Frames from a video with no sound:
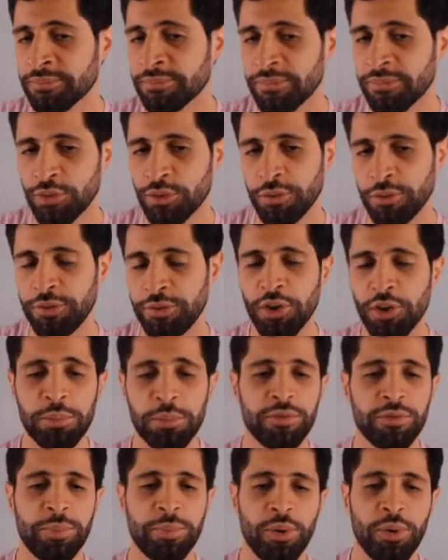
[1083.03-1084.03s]
So if you don't
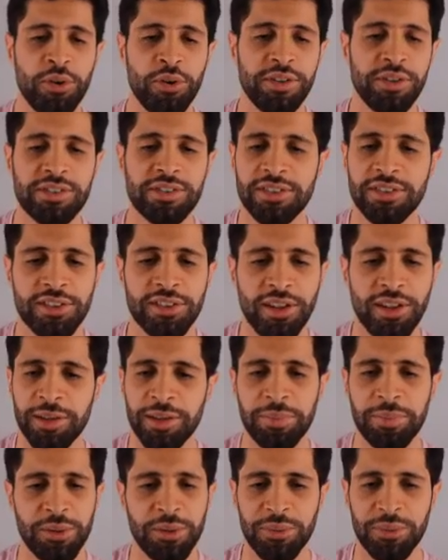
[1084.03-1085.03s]
move pawns, you only
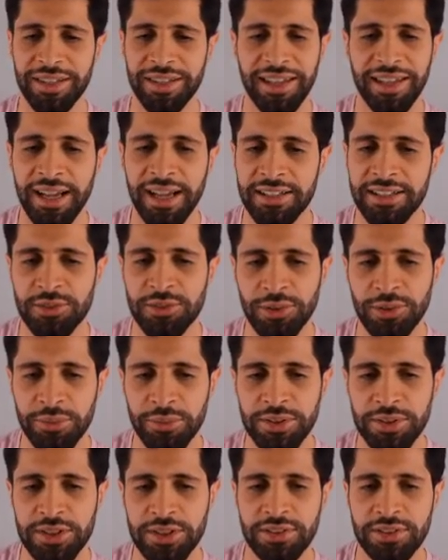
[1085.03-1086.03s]
play with the knights, really,
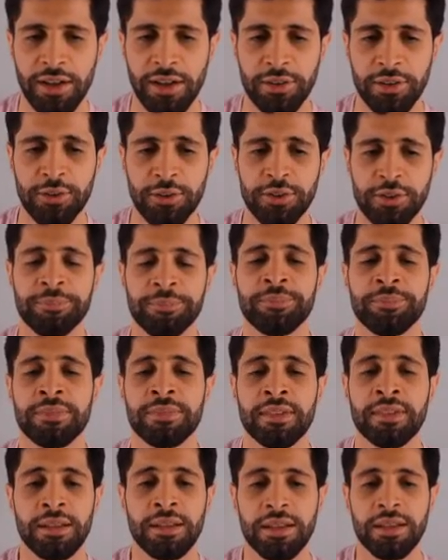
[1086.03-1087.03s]
which is not good.
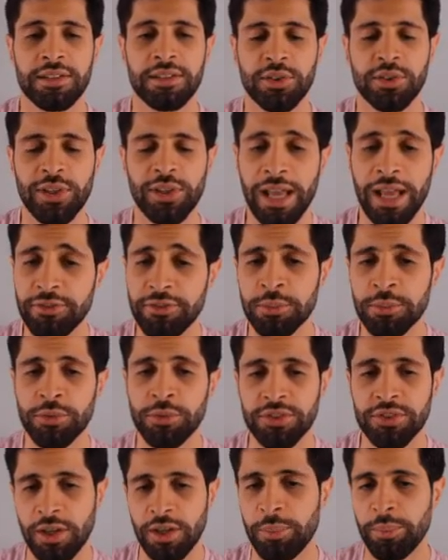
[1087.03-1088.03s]
And so you have to move
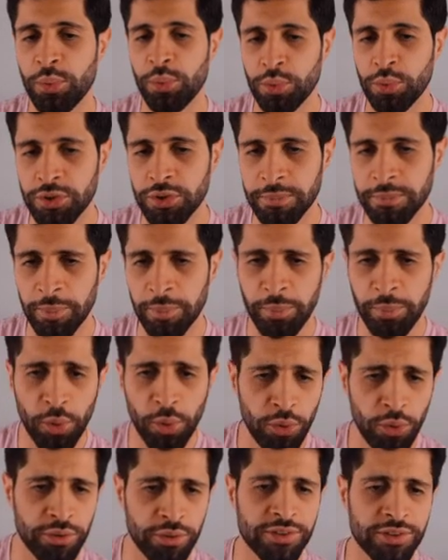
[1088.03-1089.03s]
some pawns. But
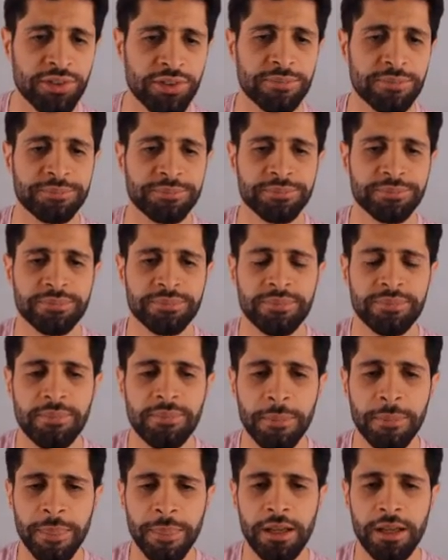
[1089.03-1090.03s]
pawns,
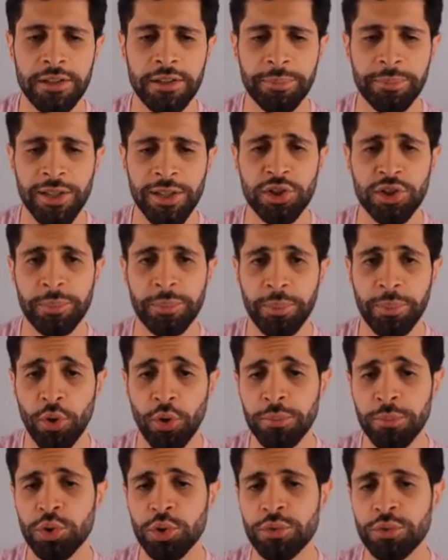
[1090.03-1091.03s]
especially
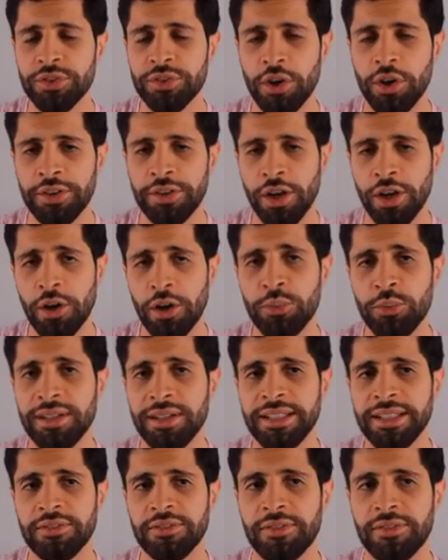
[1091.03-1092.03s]
pawn moves, are not
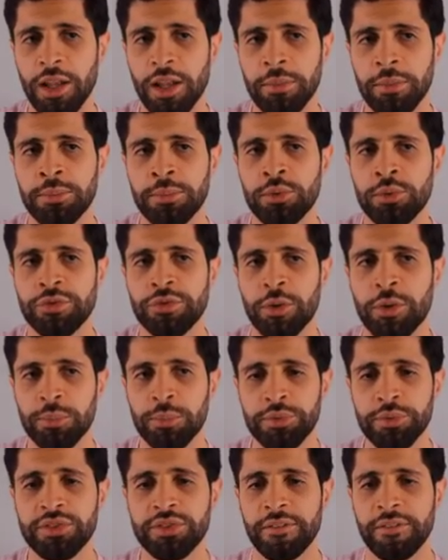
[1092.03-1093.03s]
really development moves, or
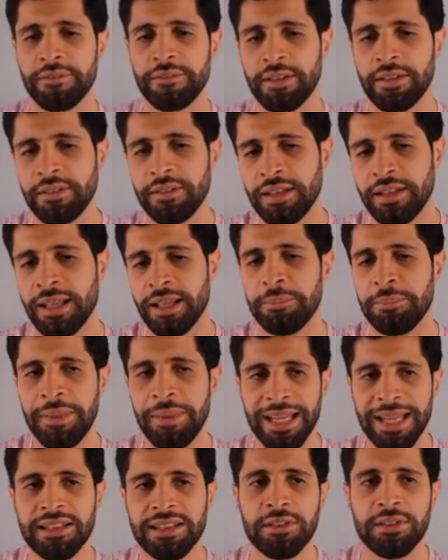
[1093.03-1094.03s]
moves that
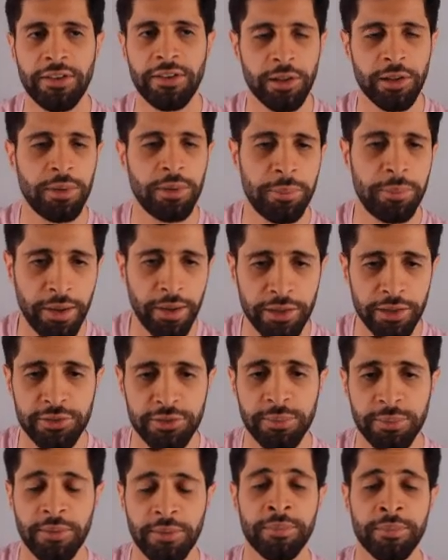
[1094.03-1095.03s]
make development
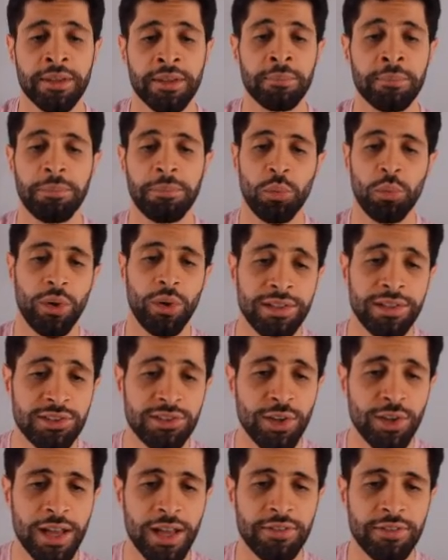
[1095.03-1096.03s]
possible. But once
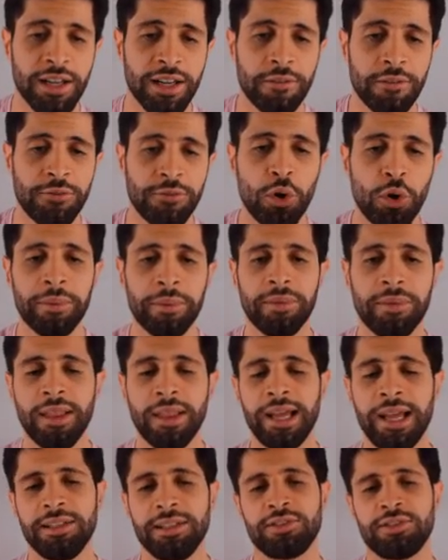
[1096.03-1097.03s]
you have enough open
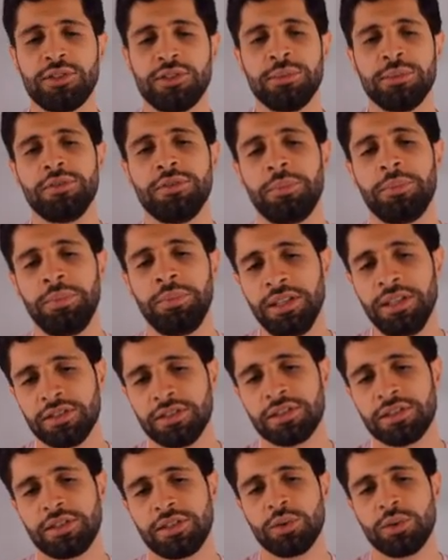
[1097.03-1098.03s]
lines to move your
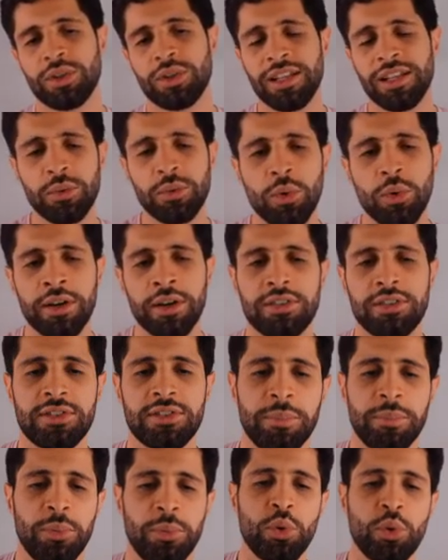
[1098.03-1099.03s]
pieces, you really want to
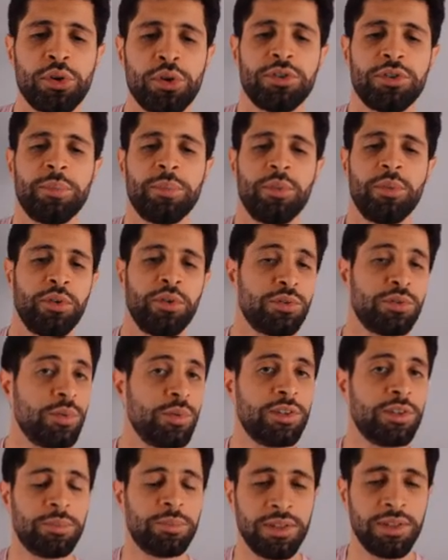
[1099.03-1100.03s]
support your pawns with
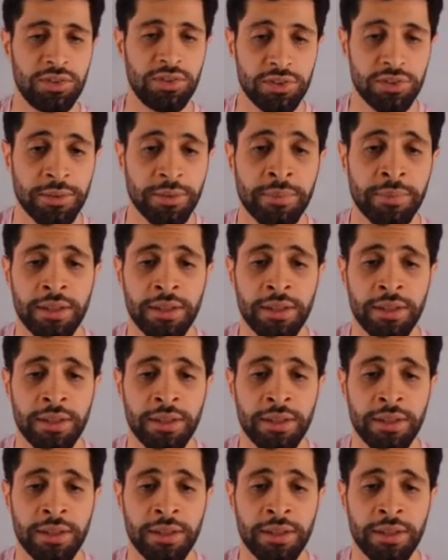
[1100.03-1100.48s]
your pieces.